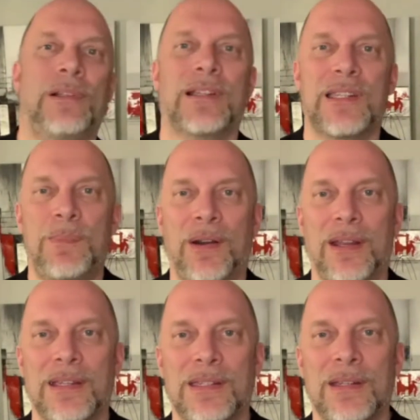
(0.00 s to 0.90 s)

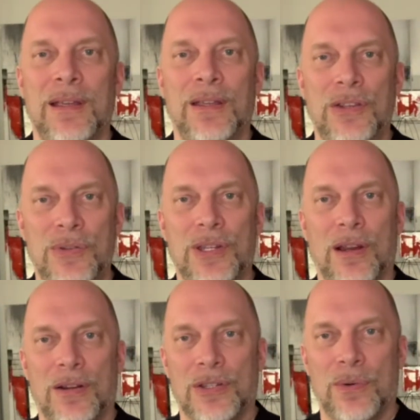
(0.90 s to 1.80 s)
experience
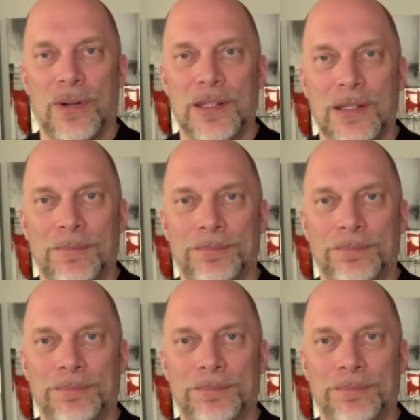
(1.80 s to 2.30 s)
using our stories.